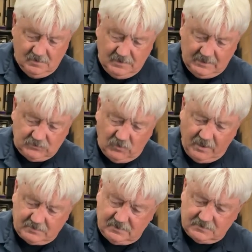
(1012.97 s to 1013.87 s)
That's why
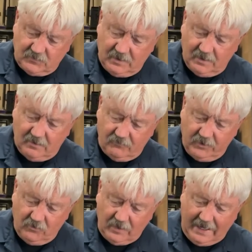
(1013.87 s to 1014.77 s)
it says we love
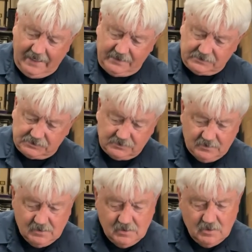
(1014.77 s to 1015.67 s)
you, H.
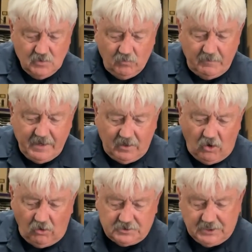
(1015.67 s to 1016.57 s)
We made a
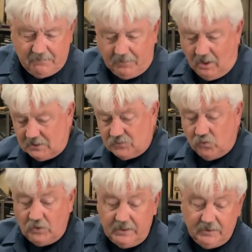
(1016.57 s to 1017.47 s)
heart-shaped box.
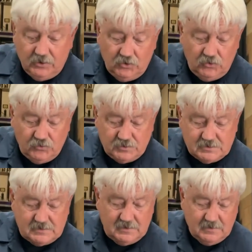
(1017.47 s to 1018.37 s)
We
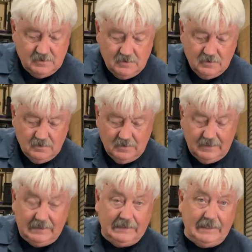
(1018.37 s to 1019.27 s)
used
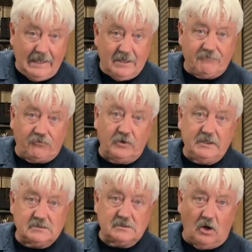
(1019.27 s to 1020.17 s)

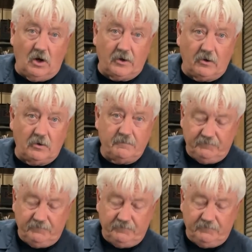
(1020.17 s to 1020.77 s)
lead-free solder.